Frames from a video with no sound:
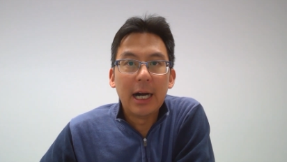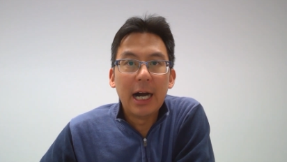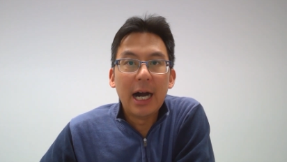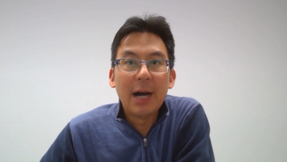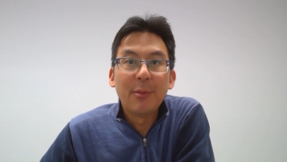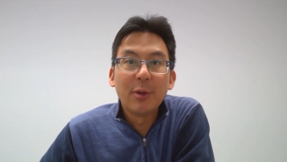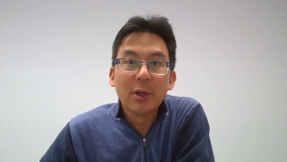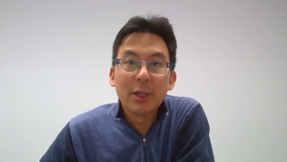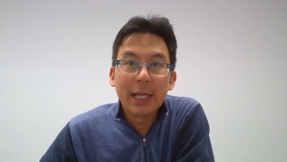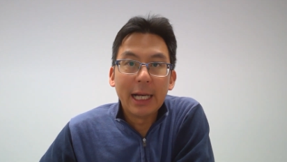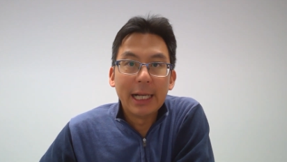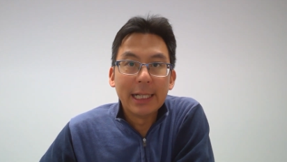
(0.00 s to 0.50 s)

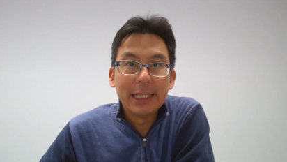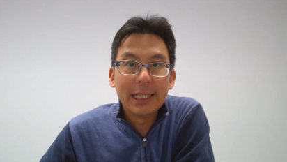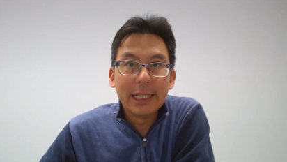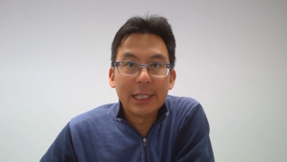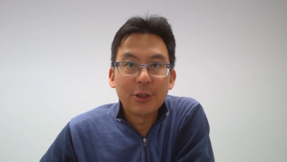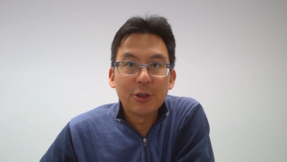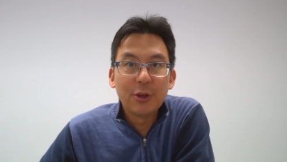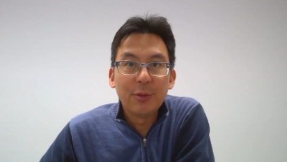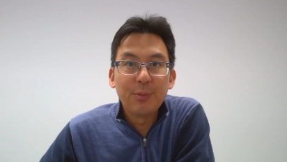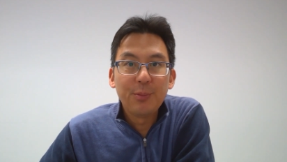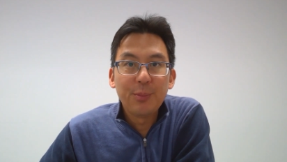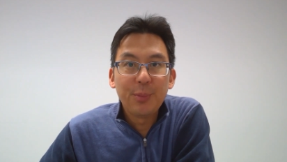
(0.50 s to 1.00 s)

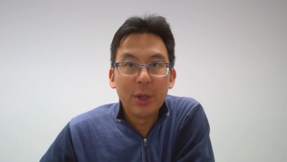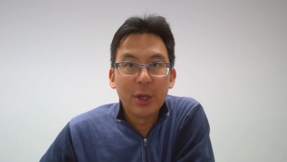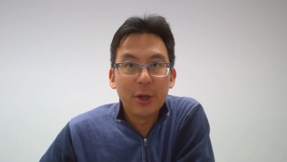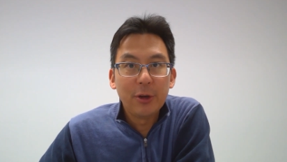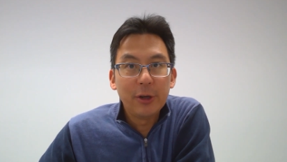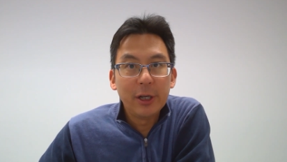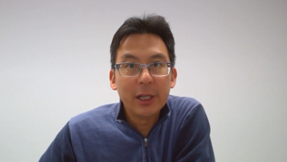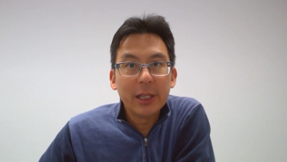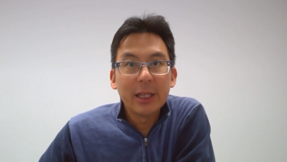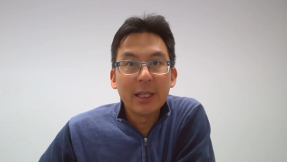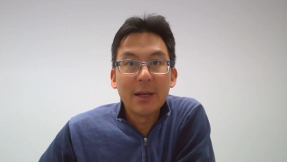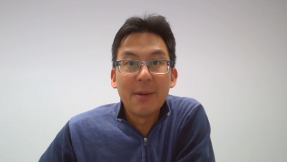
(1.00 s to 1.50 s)
amortization
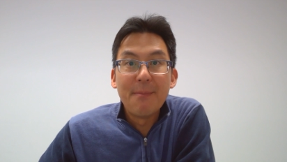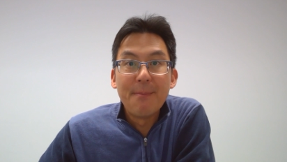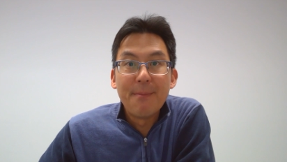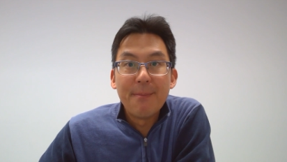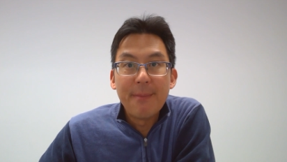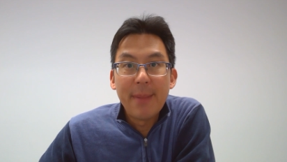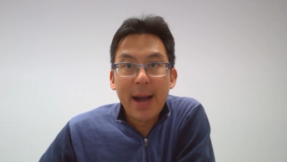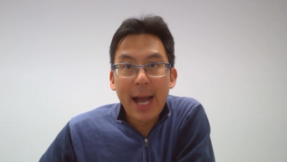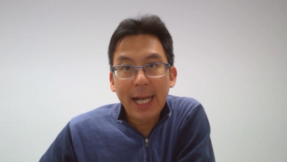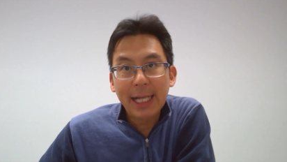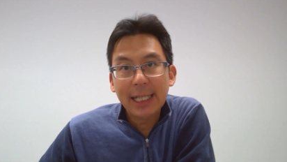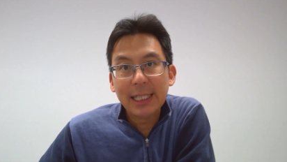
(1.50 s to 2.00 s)
period, the
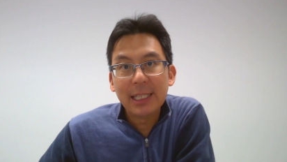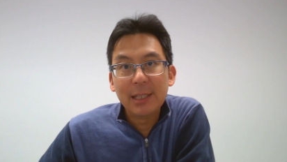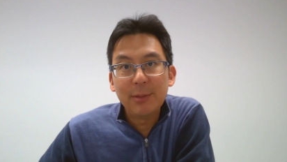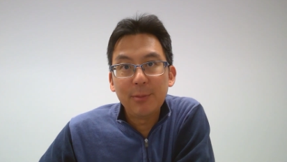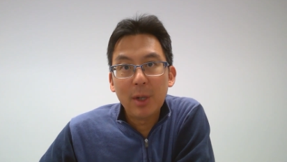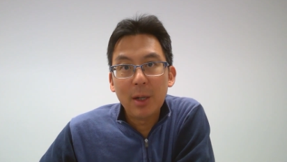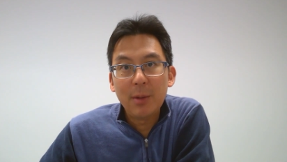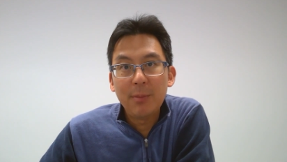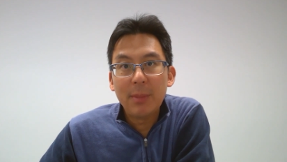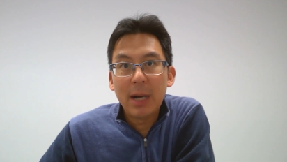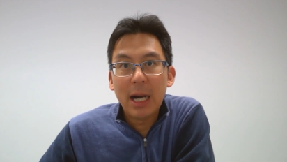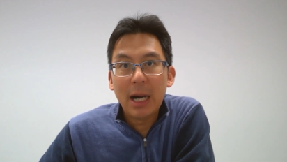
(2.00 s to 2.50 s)

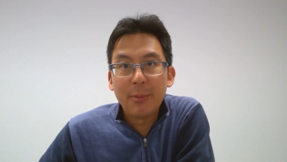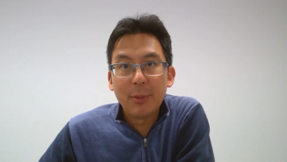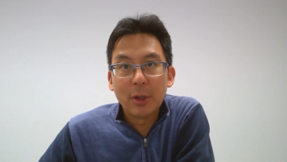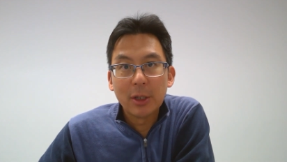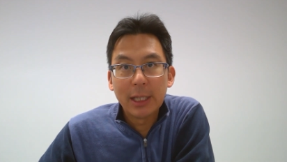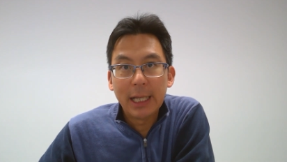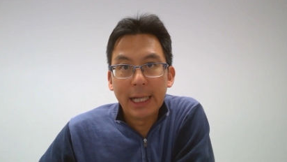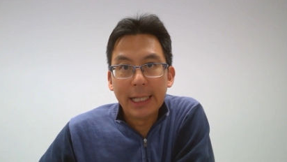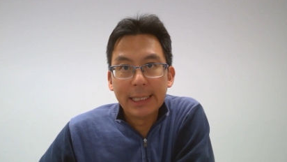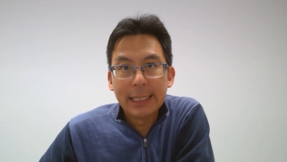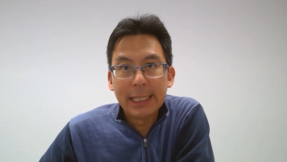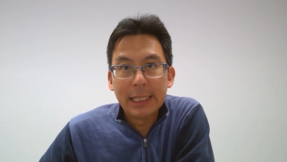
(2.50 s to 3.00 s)
maximum
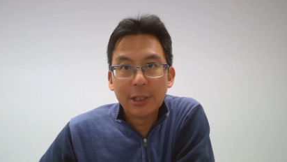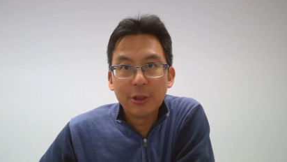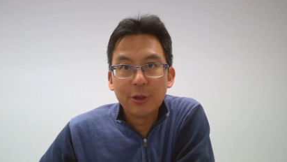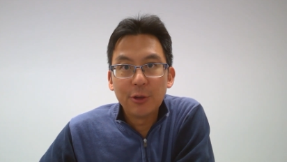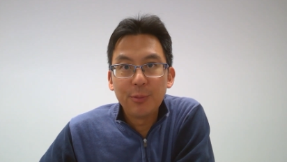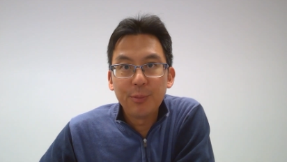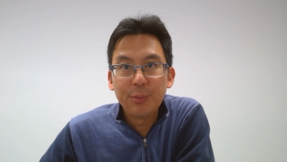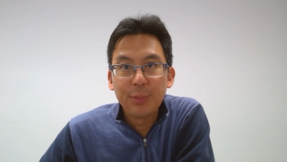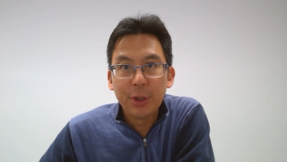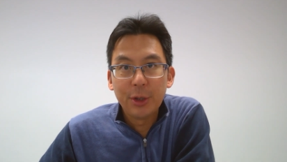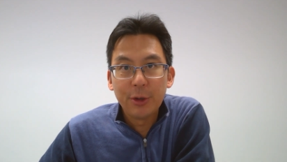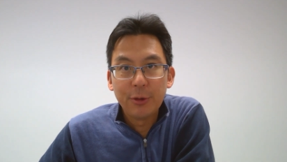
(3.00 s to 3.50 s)

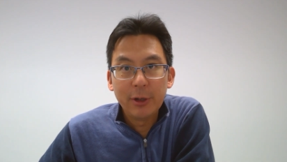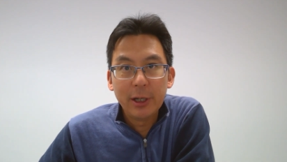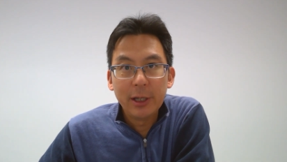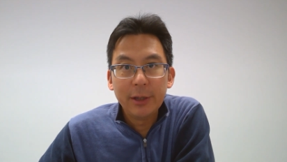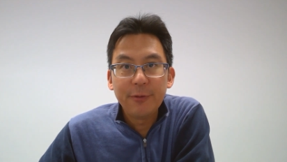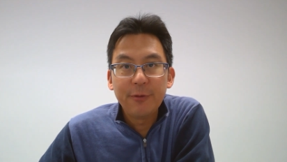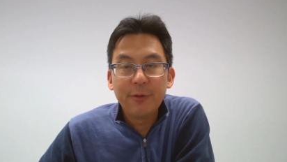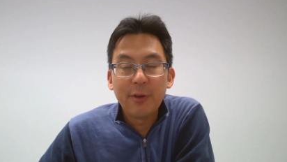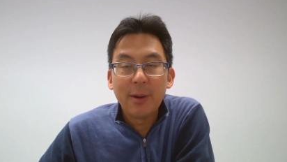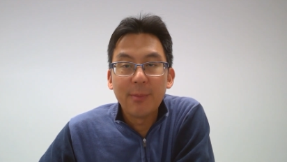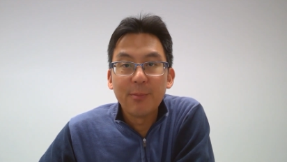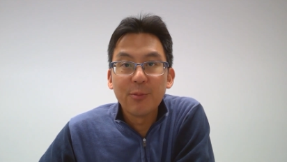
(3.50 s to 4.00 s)
amortization
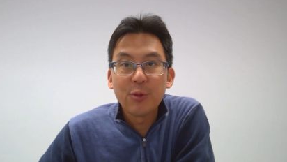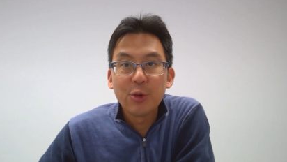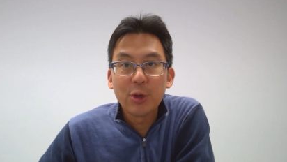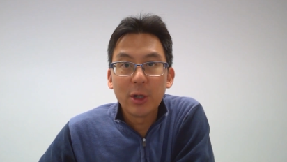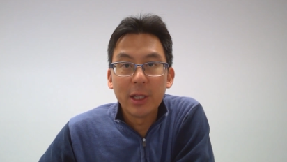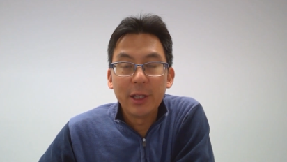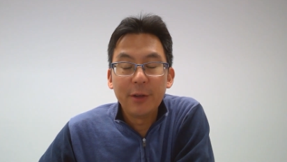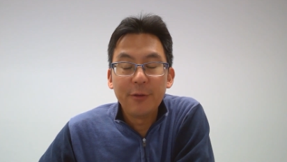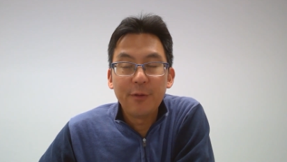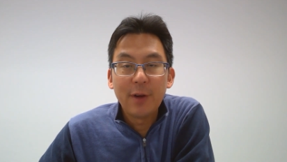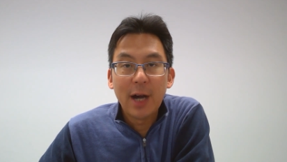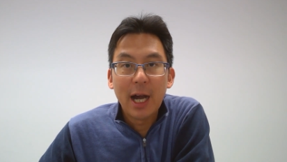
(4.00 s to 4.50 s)
period, from
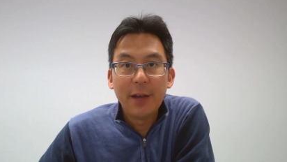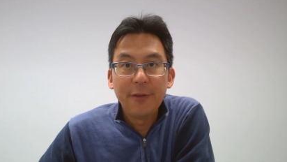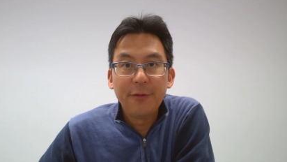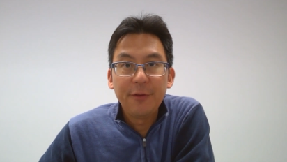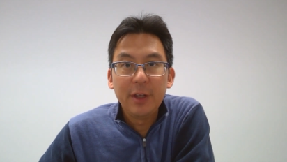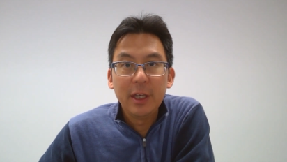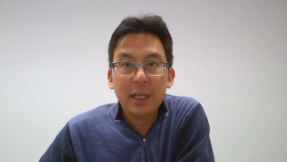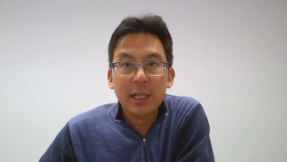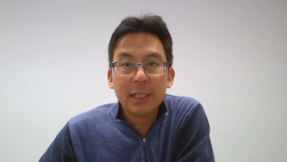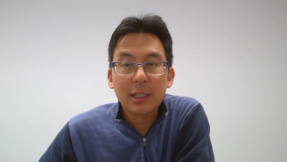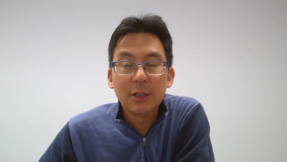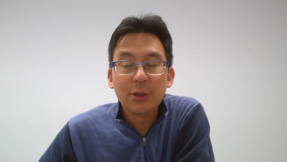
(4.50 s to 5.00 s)

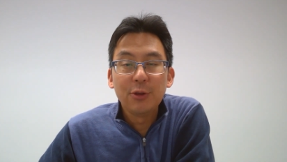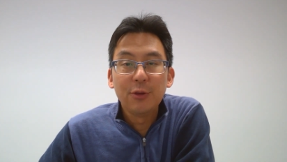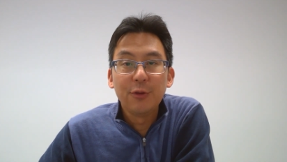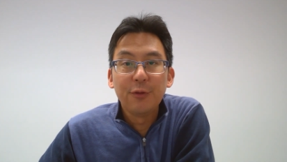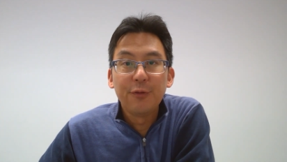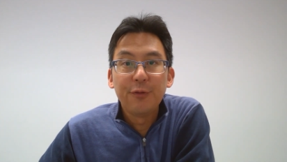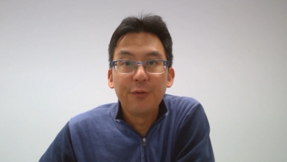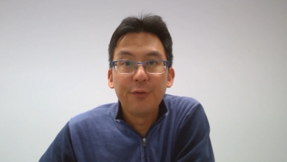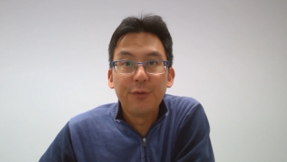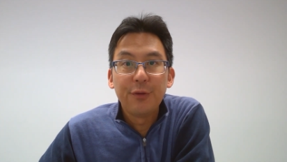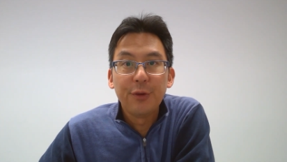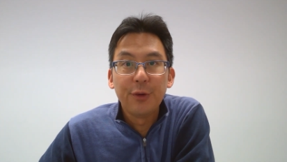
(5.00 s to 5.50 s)
25 years to
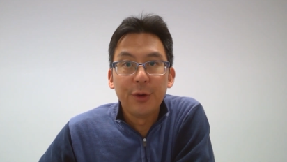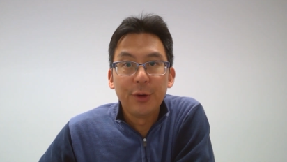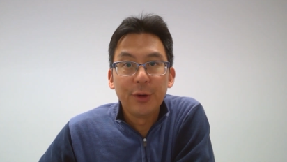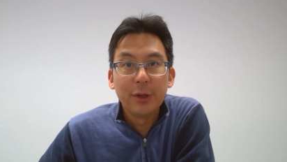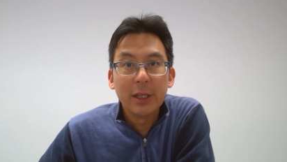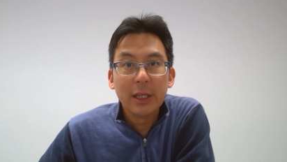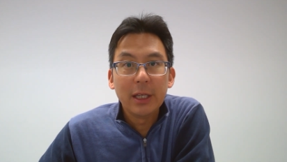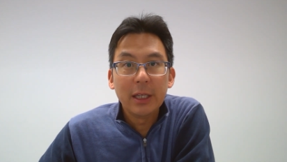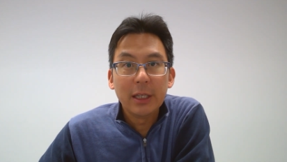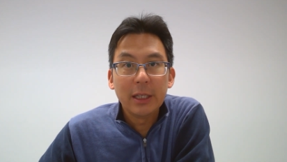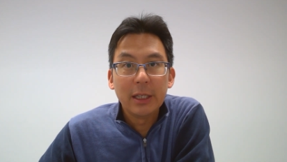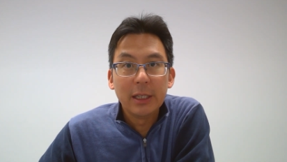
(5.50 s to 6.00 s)

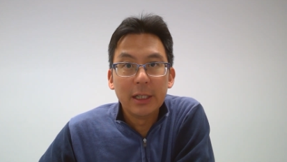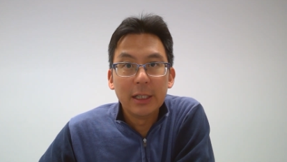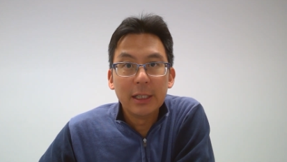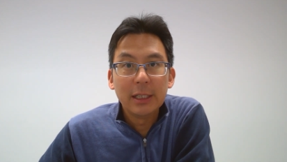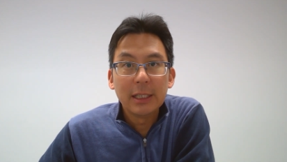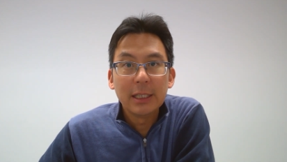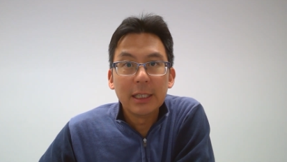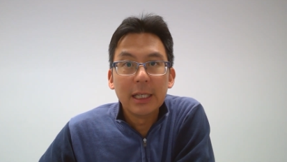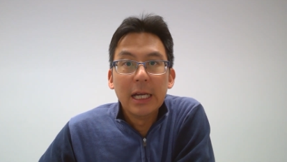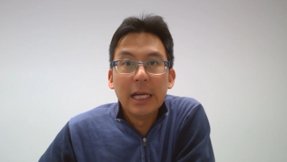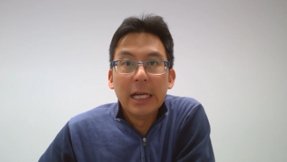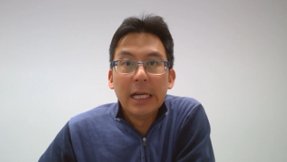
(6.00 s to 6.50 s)
30
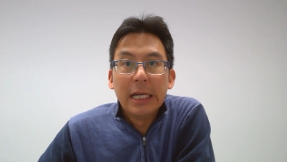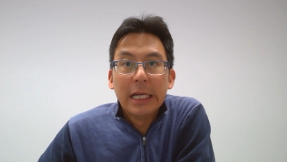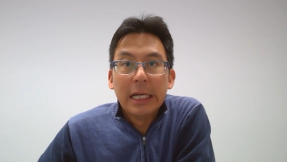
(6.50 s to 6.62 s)
years,